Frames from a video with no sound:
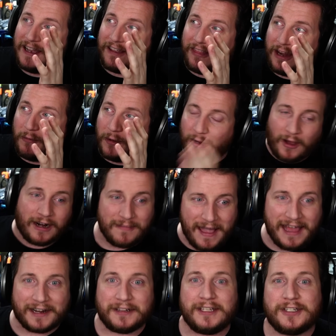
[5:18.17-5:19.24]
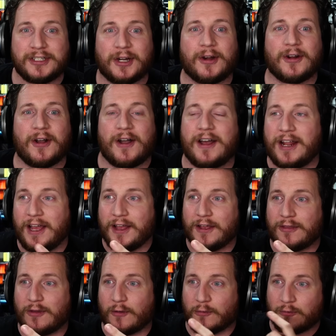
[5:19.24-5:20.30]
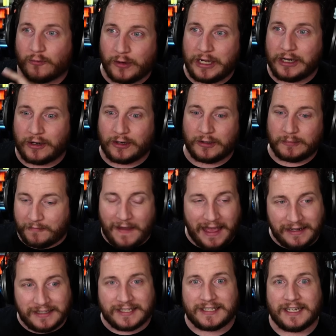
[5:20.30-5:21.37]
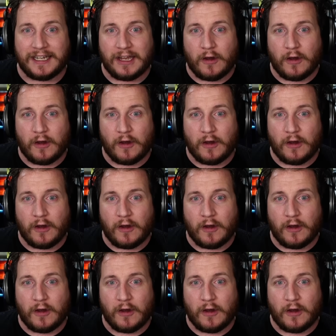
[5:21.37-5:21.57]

that it would automatically turn on the rear vent